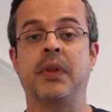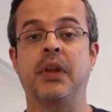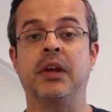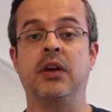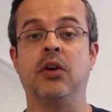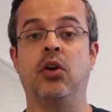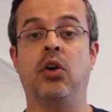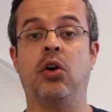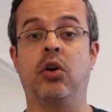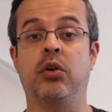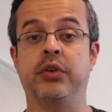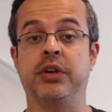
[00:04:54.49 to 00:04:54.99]

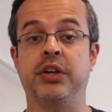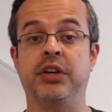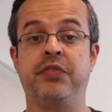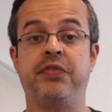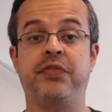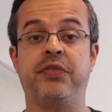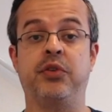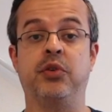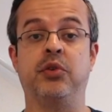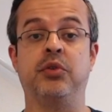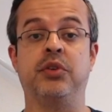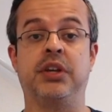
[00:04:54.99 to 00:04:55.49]
oh,
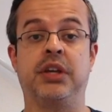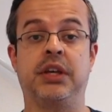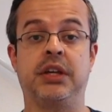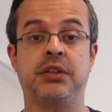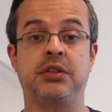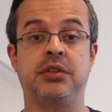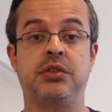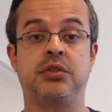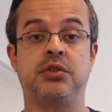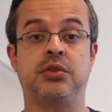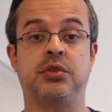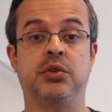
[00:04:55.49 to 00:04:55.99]
if you need
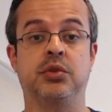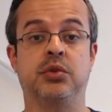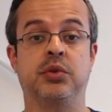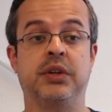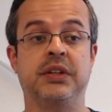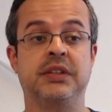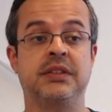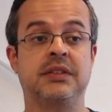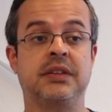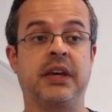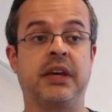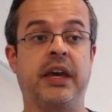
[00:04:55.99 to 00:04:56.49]
to
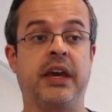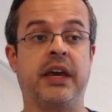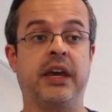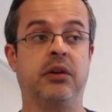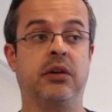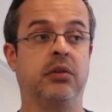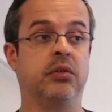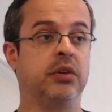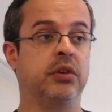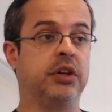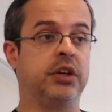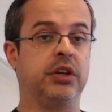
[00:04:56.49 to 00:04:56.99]

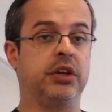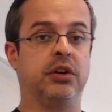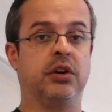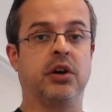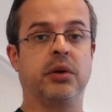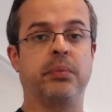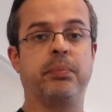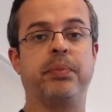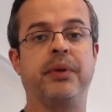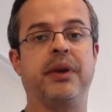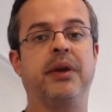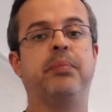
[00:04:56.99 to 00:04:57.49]
scale your
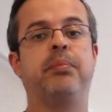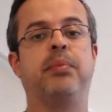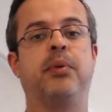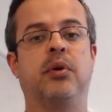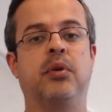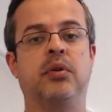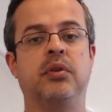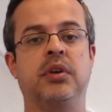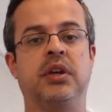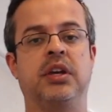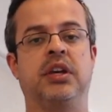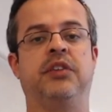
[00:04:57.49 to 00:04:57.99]

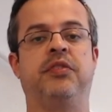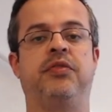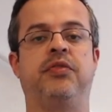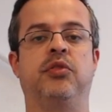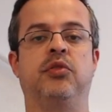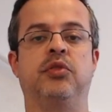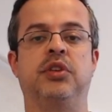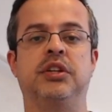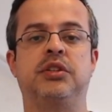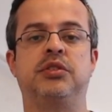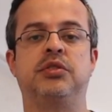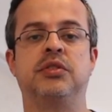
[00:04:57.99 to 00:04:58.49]
people, if
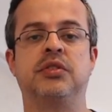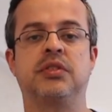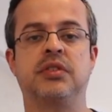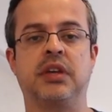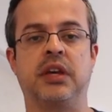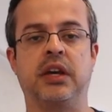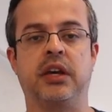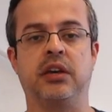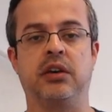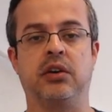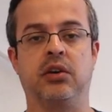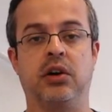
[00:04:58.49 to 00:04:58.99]
you need to
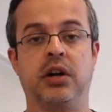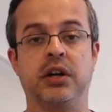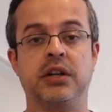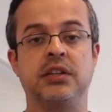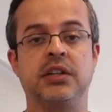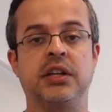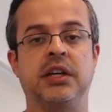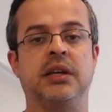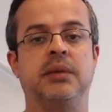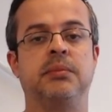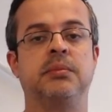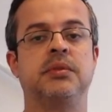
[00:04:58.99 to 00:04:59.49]
scale your
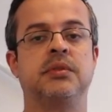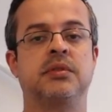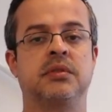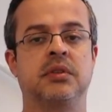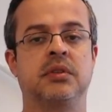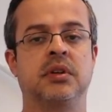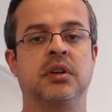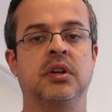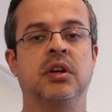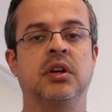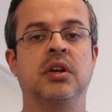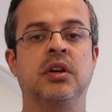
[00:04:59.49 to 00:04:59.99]
teams,
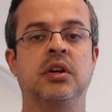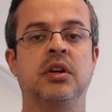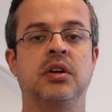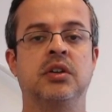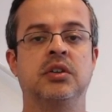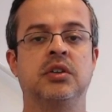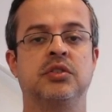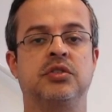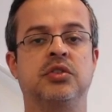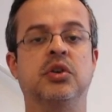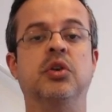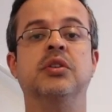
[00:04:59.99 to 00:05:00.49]

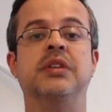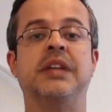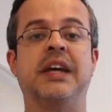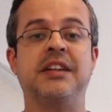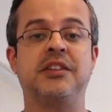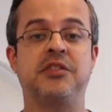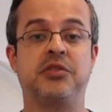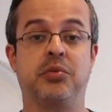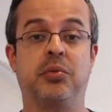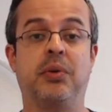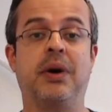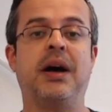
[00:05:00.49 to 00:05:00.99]
so
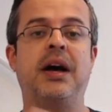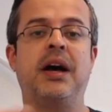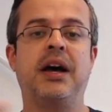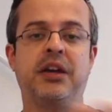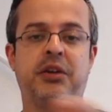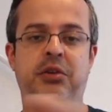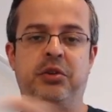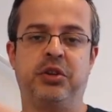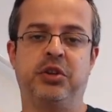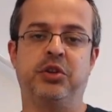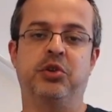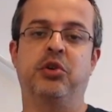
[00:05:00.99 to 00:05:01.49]
that's why
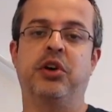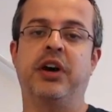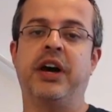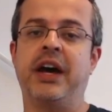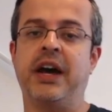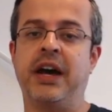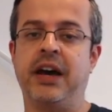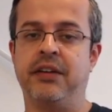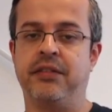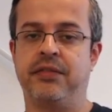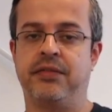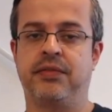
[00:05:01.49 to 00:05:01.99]
you
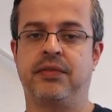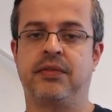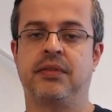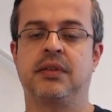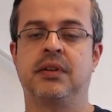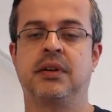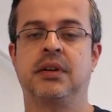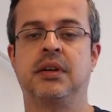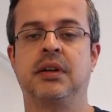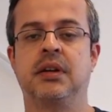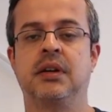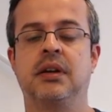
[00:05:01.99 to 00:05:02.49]
have
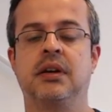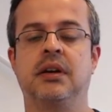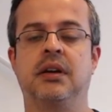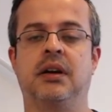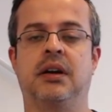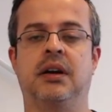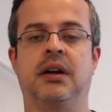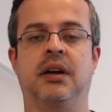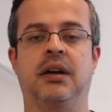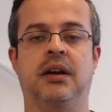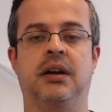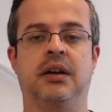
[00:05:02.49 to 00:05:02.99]

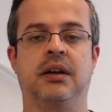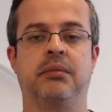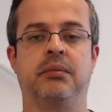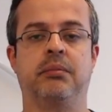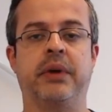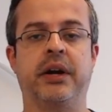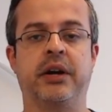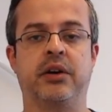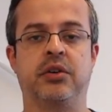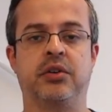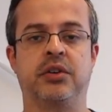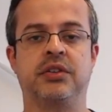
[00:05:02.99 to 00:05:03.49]

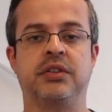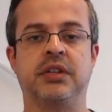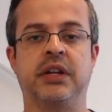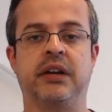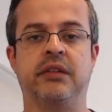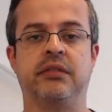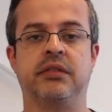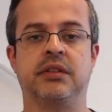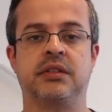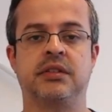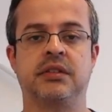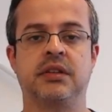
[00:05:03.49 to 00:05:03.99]

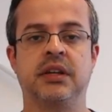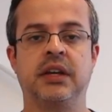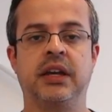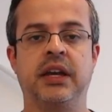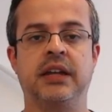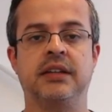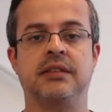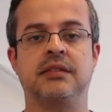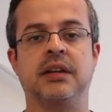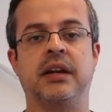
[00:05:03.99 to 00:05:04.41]
microservice. It's a